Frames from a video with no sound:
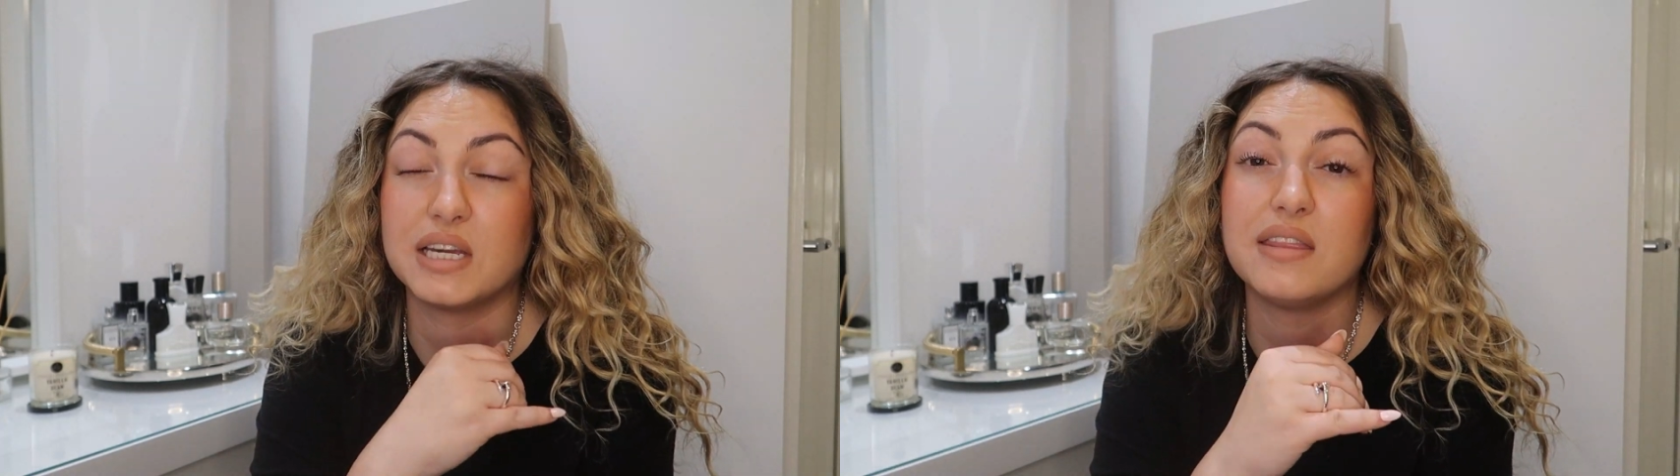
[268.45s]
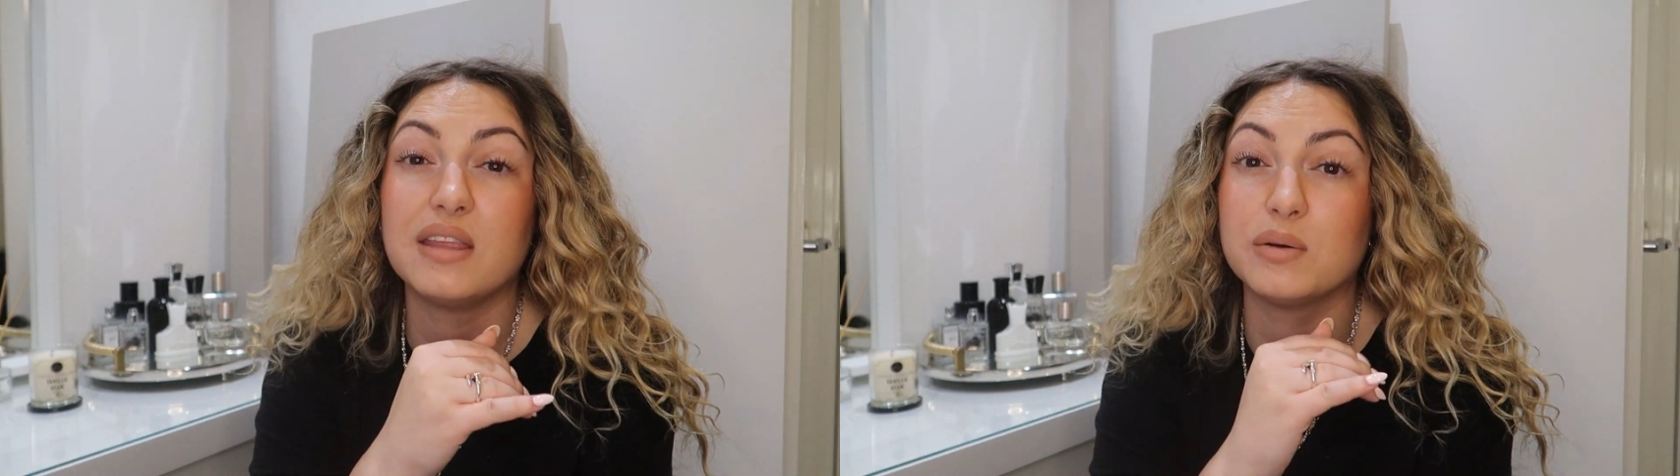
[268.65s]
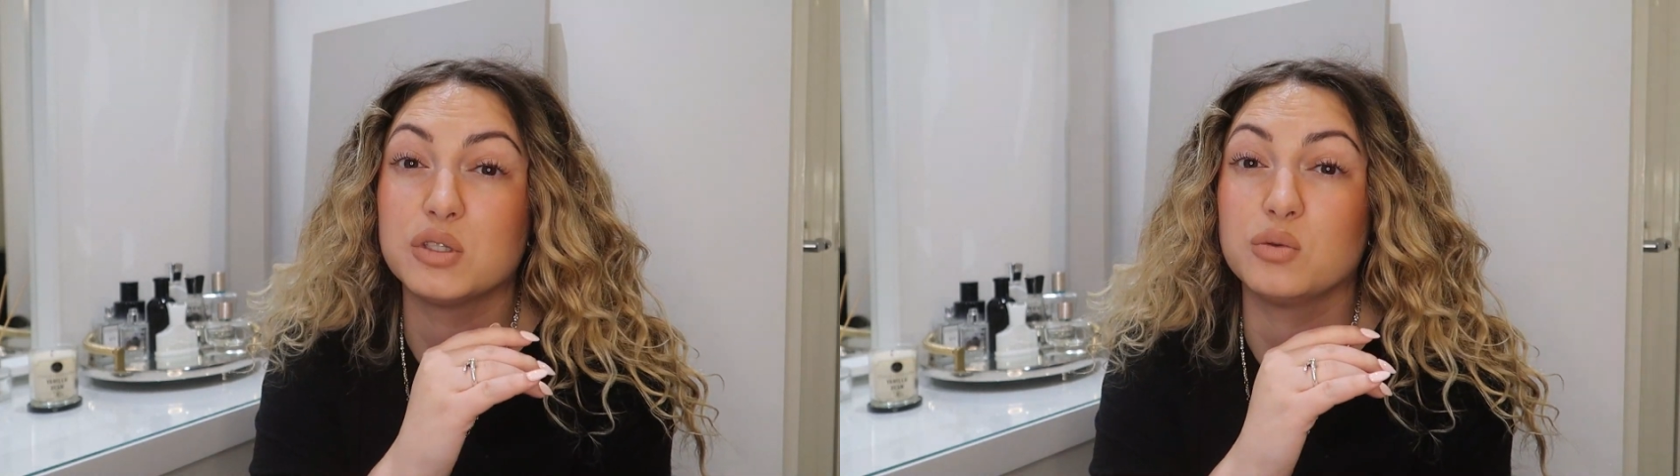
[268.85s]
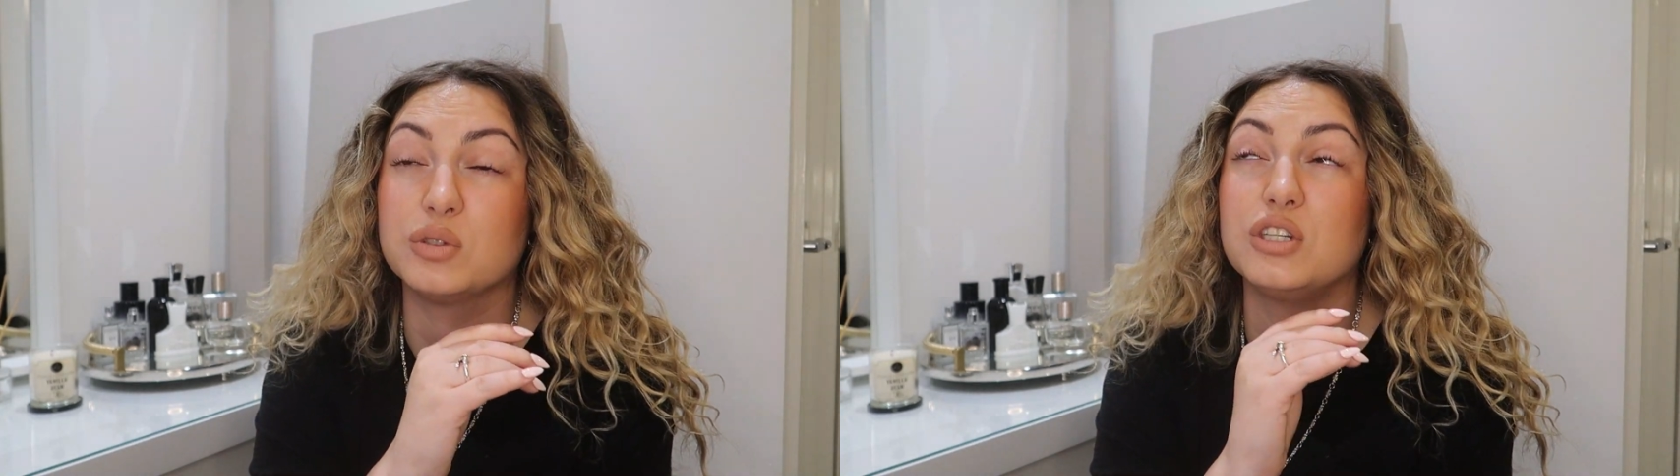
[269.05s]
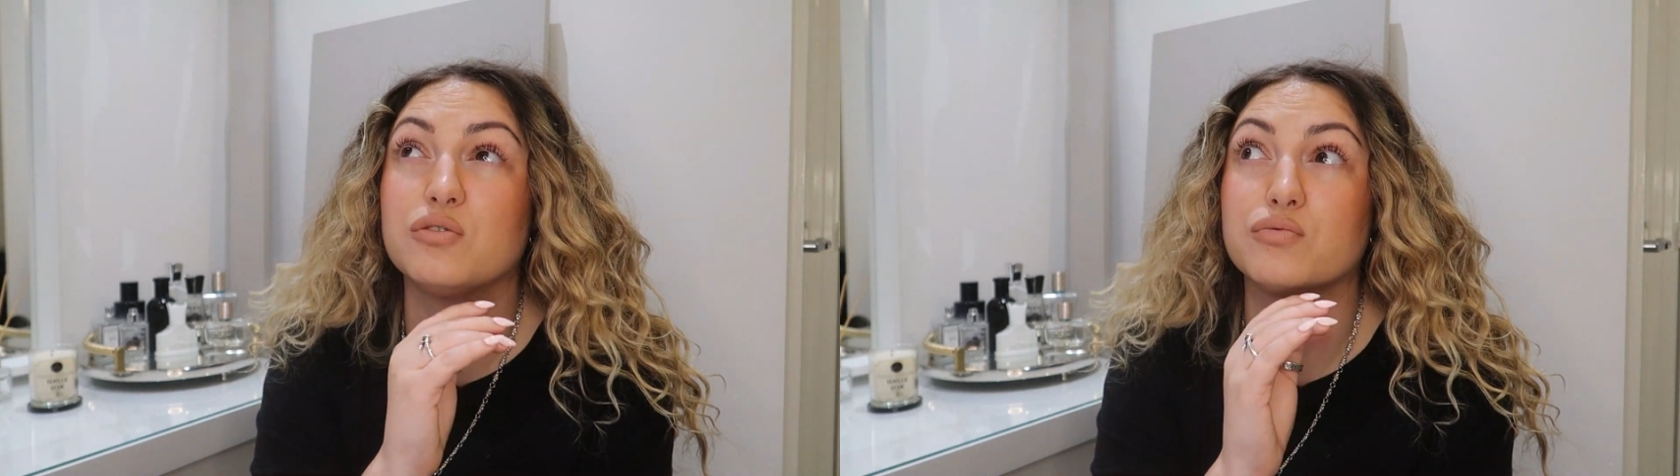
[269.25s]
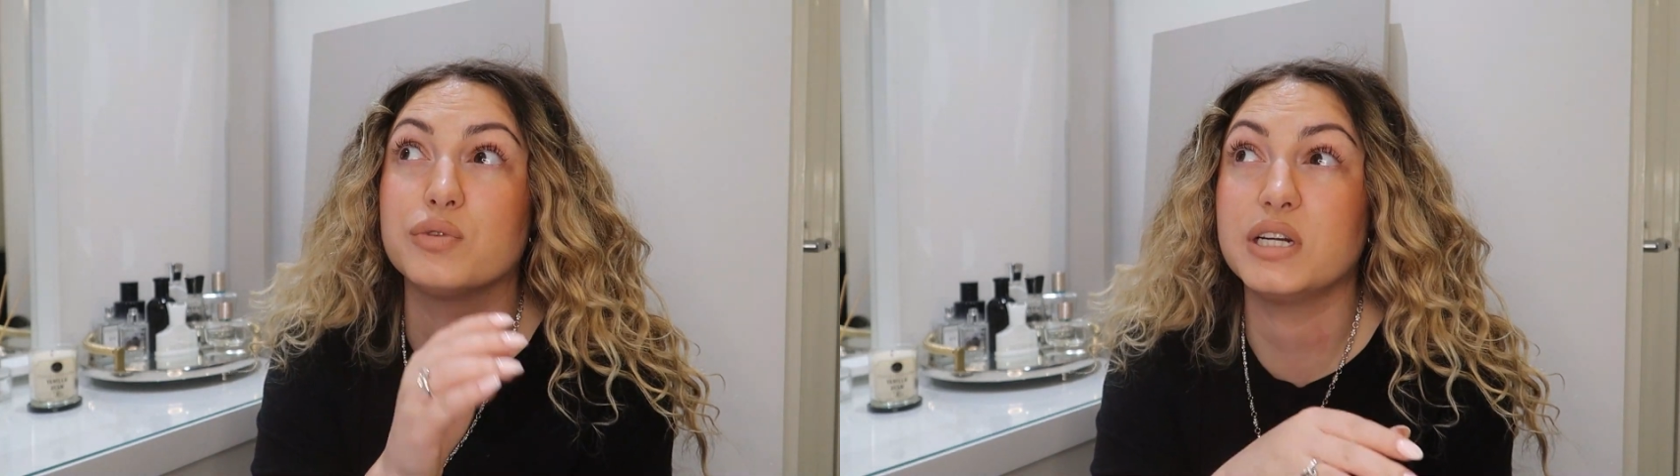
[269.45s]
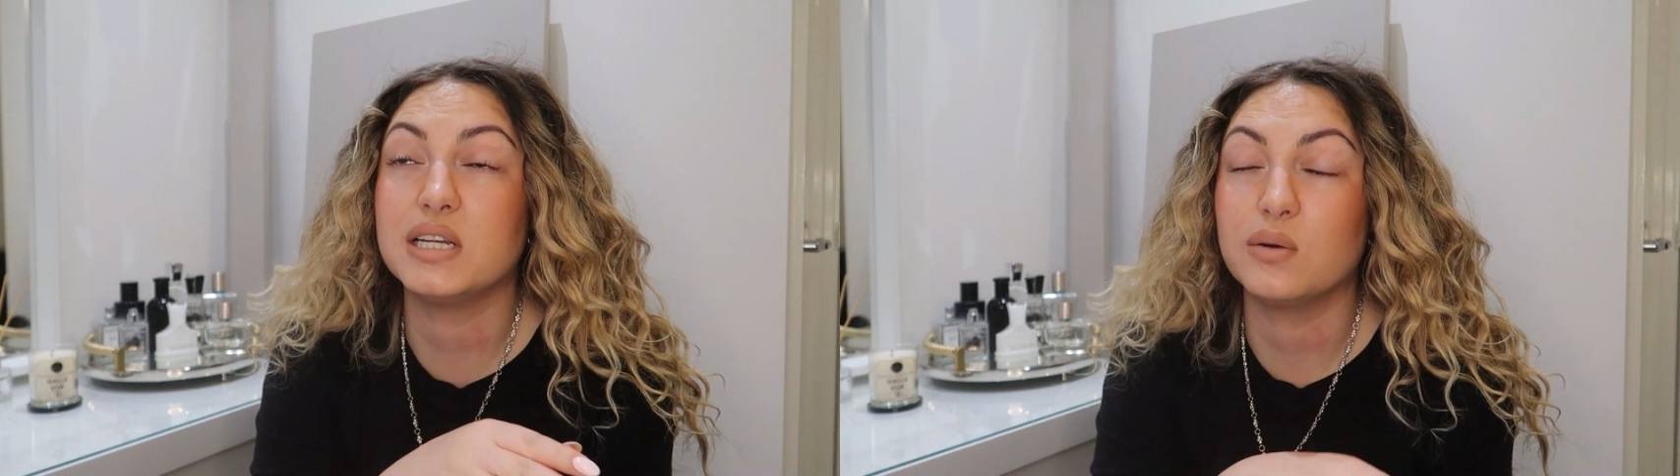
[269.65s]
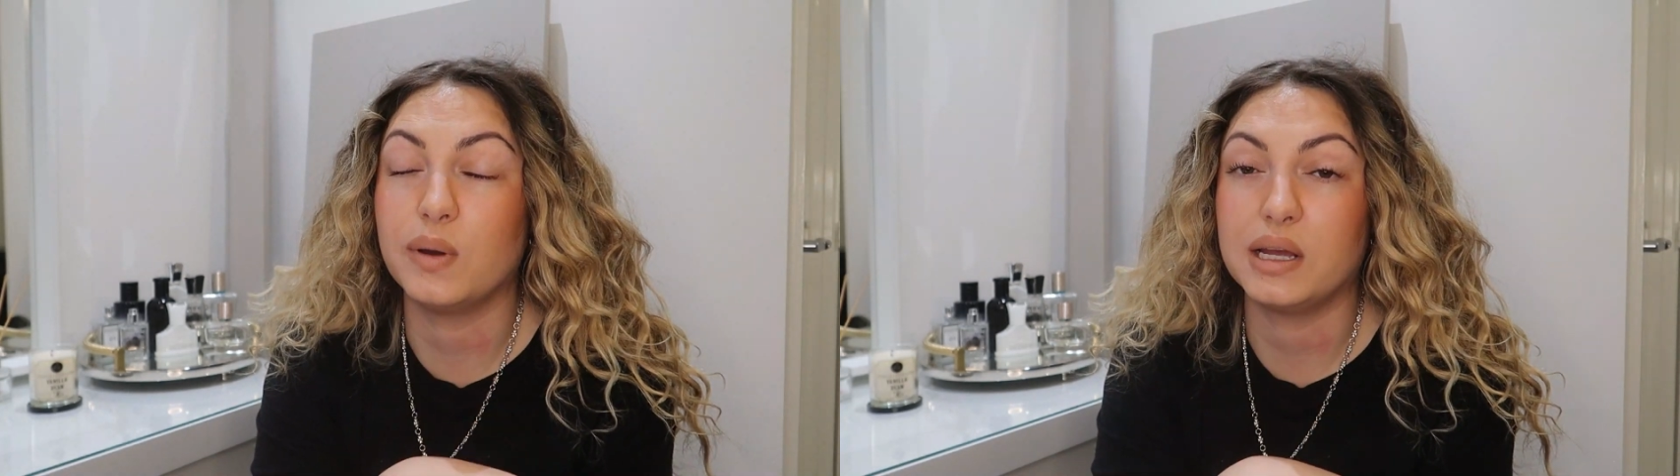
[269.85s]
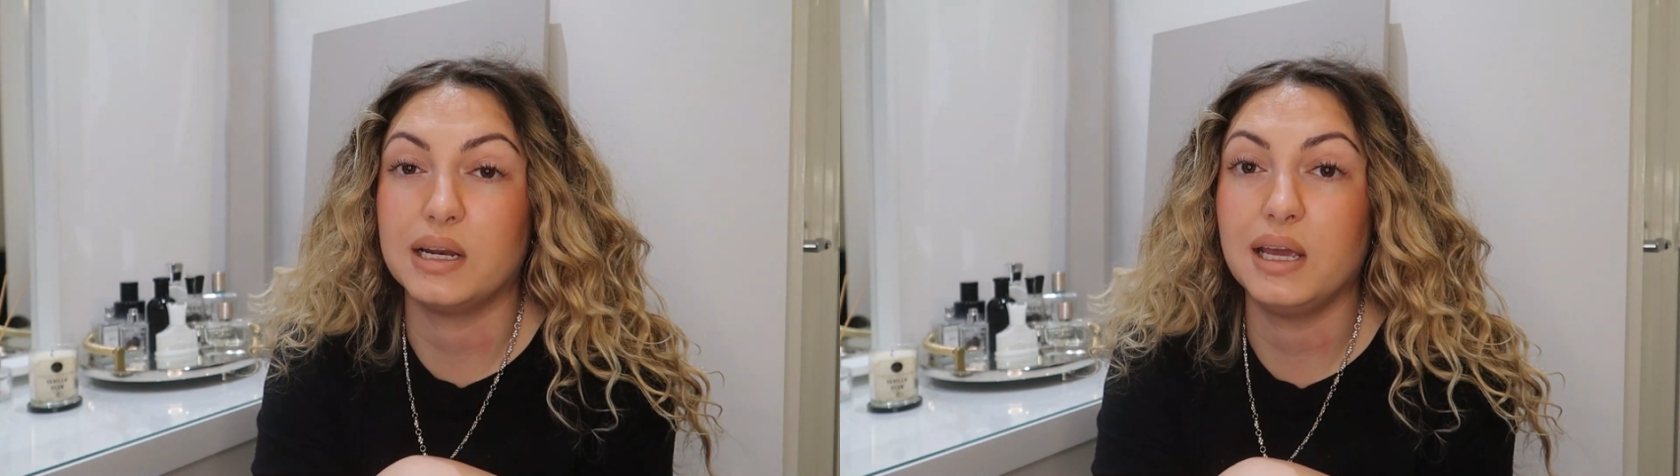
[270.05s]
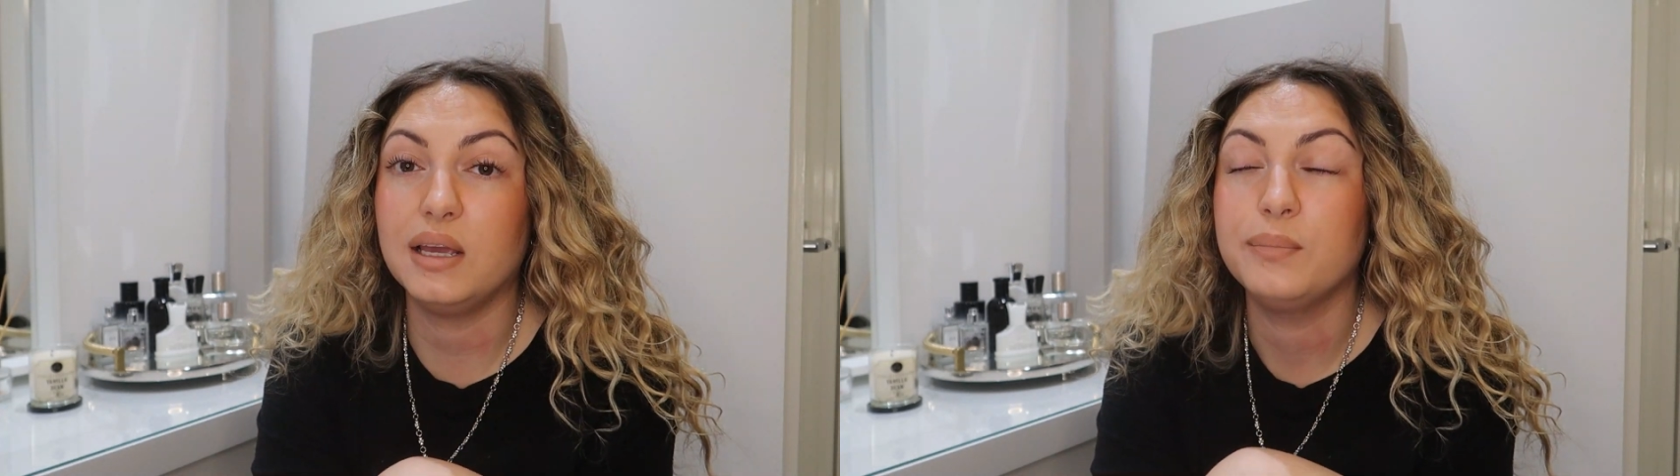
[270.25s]
Again, that was sorted really
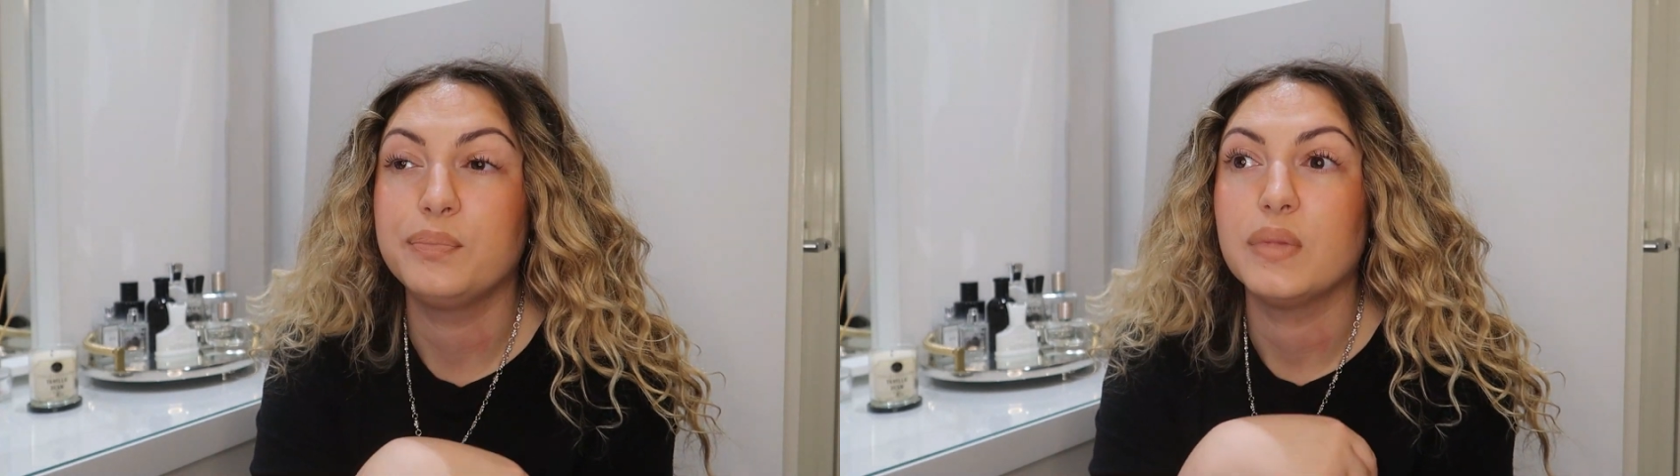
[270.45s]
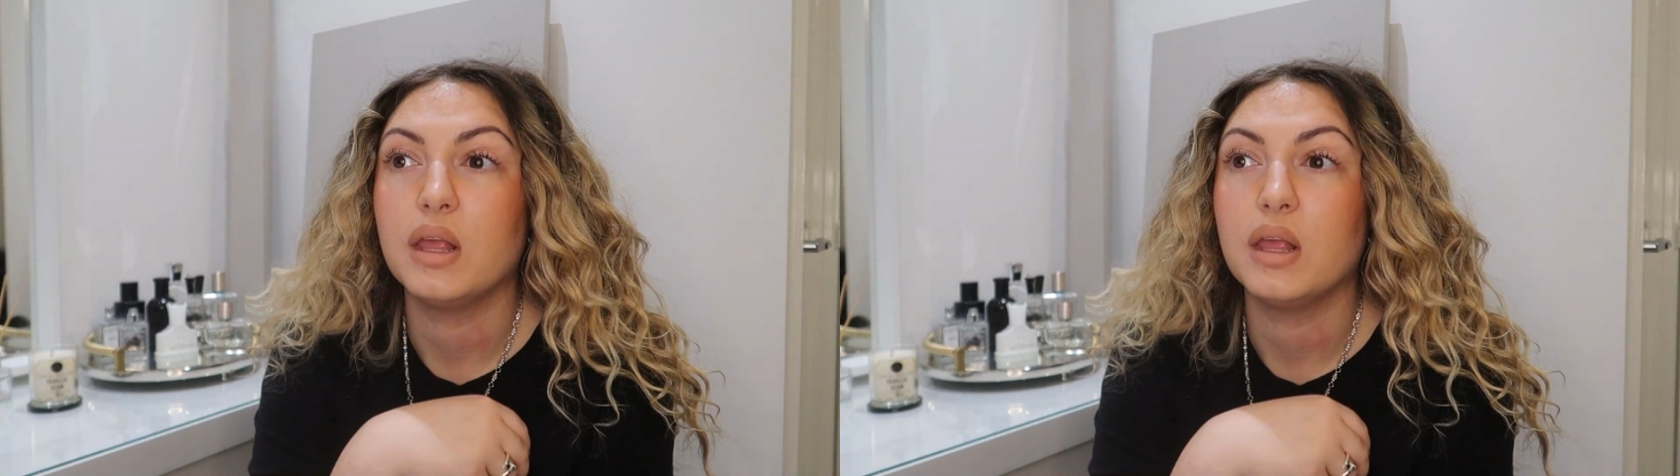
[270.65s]
quickly.